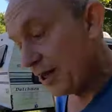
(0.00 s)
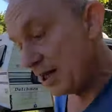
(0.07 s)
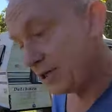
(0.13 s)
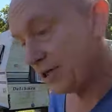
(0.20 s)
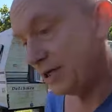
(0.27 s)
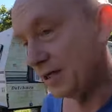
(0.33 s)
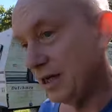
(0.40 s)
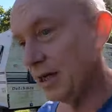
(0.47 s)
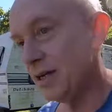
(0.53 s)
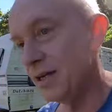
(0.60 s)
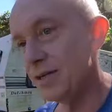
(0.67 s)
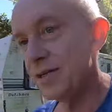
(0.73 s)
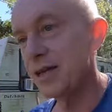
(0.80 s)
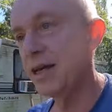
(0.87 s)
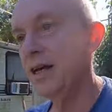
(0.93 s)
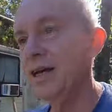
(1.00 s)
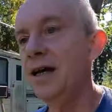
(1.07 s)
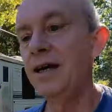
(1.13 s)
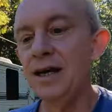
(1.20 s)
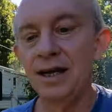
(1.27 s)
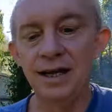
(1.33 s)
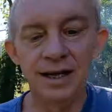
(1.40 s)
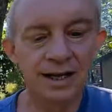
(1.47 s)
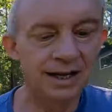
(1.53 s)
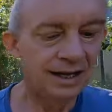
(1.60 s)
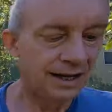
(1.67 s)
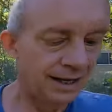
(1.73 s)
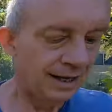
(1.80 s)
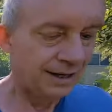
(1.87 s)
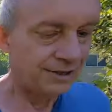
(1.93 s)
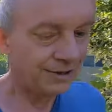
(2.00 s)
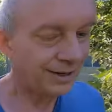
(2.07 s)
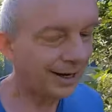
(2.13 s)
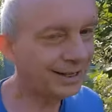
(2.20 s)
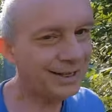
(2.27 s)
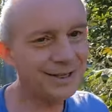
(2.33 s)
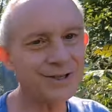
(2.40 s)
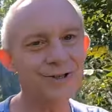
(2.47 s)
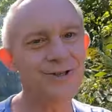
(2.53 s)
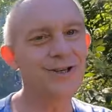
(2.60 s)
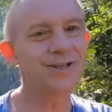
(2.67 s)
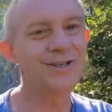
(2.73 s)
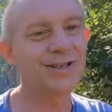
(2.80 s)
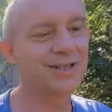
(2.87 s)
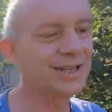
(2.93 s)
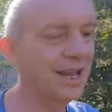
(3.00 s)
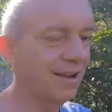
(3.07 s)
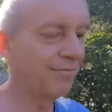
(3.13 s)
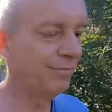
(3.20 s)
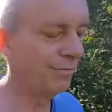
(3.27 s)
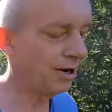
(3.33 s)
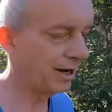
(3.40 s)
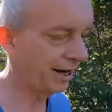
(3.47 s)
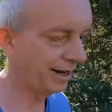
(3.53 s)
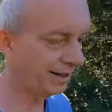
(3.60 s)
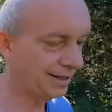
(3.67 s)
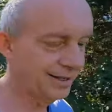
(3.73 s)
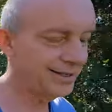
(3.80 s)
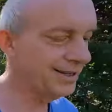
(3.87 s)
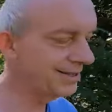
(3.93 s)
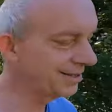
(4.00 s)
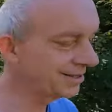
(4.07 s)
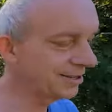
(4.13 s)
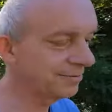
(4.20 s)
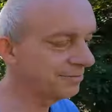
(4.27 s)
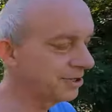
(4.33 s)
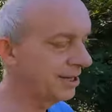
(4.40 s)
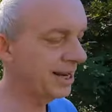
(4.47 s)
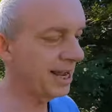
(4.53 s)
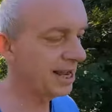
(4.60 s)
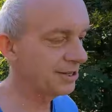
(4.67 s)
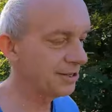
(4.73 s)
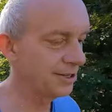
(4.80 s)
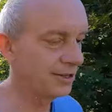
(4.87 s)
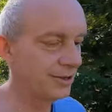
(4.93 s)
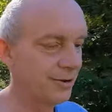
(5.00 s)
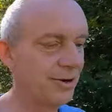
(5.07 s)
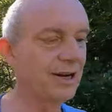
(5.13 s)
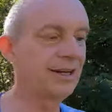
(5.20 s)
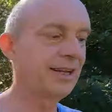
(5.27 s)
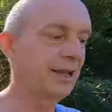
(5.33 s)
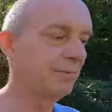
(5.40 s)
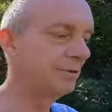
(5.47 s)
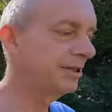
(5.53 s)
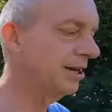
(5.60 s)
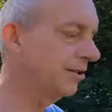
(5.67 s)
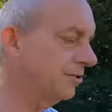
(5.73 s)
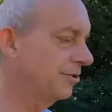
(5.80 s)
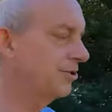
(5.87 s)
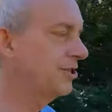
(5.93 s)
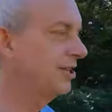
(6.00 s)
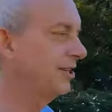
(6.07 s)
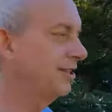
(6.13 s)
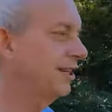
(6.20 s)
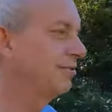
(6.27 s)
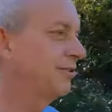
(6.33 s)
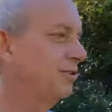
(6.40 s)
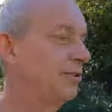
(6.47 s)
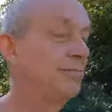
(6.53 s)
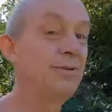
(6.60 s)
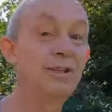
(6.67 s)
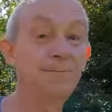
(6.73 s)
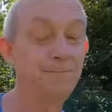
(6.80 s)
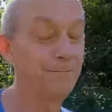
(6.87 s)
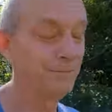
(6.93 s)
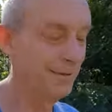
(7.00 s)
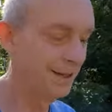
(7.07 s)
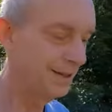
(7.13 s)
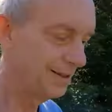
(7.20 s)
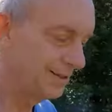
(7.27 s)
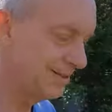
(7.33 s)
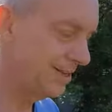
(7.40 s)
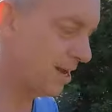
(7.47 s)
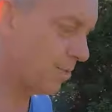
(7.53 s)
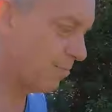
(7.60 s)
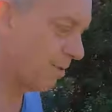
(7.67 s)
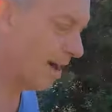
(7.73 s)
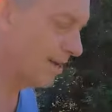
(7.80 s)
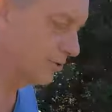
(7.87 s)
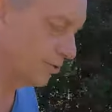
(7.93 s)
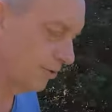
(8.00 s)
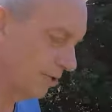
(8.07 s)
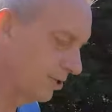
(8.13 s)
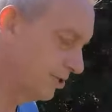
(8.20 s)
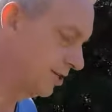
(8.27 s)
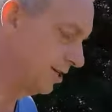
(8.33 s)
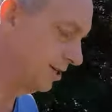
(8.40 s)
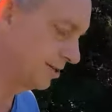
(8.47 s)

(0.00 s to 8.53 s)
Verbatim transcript: thing she does, and this is just to save money. This isn't something she has to do. I keep telling her she doesn't have to do it, but this is how miserly she